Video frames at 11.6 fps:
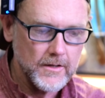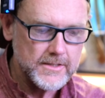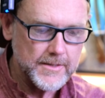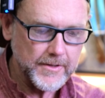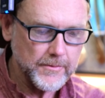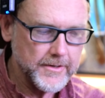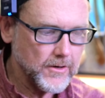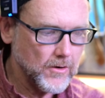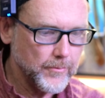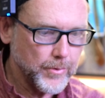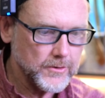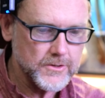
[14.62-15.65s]
Typically when you go
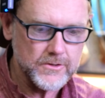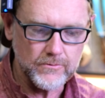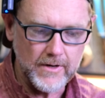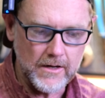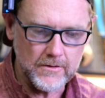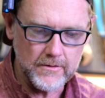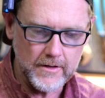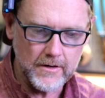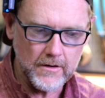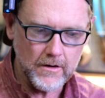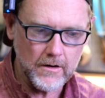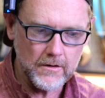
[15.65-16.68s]
and purchase a router,
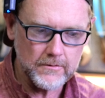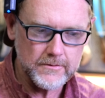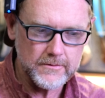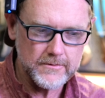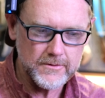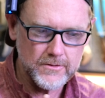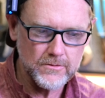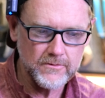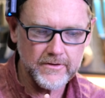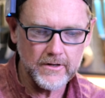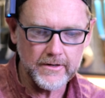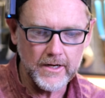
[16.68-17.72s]
there are 2
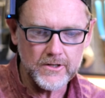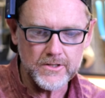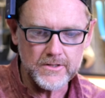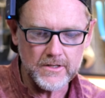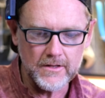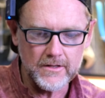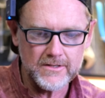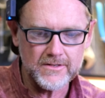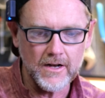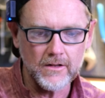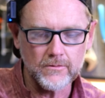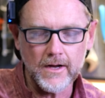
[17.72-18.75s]
variations on the
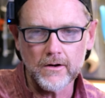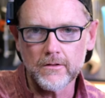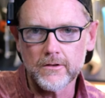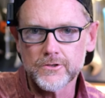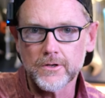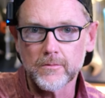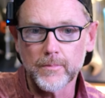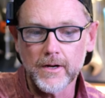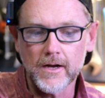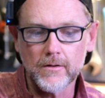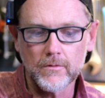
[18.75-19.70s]
style of router that you can buy.